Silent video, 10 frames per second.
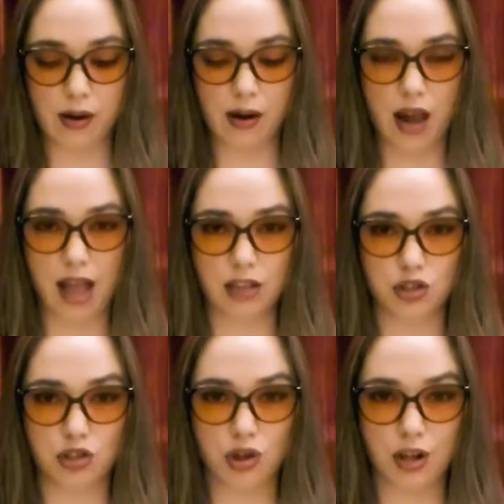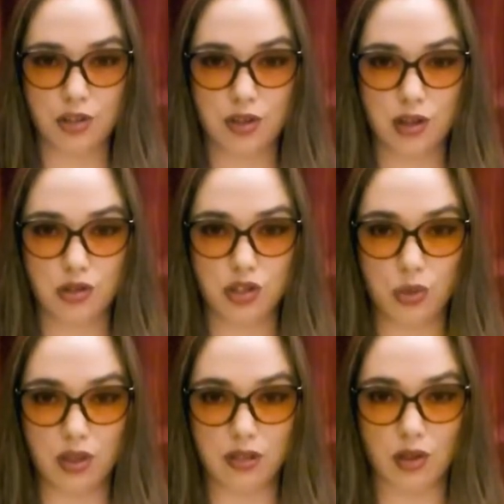and charge their
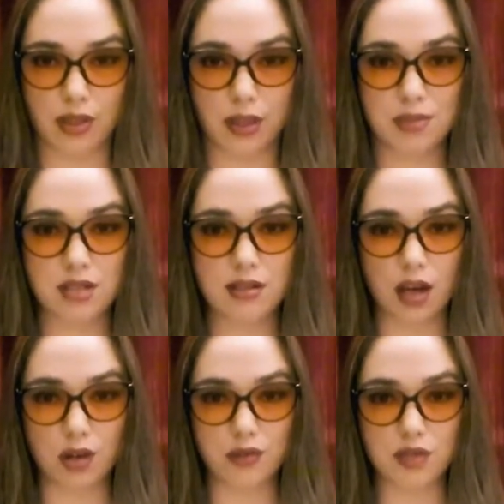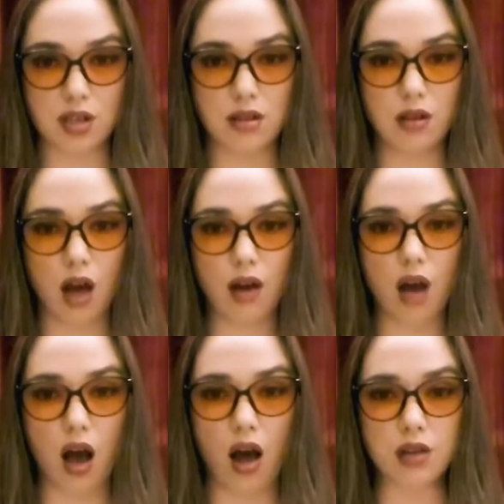doings on themselves and not
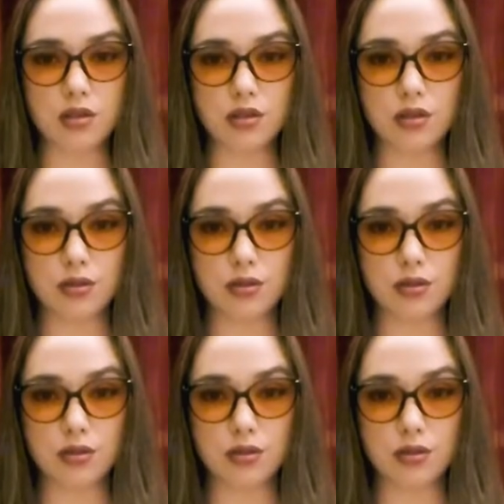us.